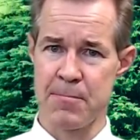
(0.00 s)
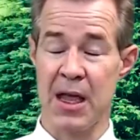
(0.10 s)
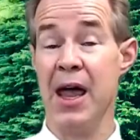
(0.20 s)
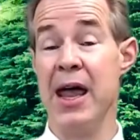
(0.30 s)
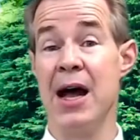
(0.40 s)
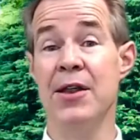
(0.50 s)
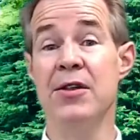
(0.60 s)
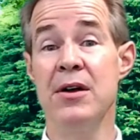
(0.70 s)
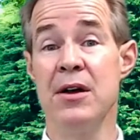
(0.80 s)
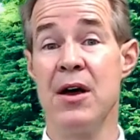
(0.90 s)
And
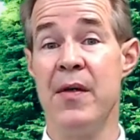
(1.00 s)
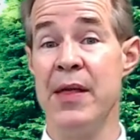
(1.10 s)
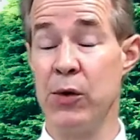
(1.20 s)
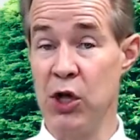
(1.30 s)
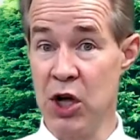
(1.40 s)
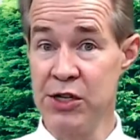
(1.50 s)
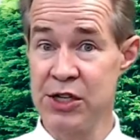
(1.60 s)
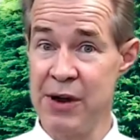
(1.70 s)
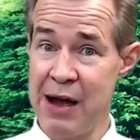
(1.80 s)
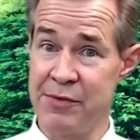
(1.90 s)
they will also
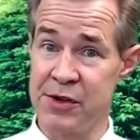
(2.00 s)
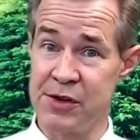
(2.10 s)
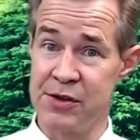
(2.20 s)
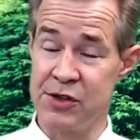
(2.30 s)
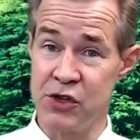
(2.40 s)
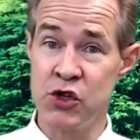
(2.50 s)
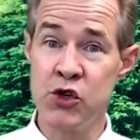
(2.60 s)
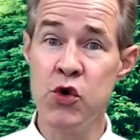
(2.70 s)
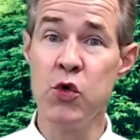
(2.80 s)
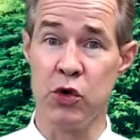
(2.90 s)
have the
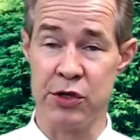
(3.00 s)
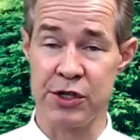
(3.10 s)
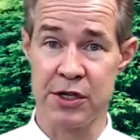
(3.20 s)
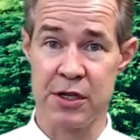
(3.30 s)
tools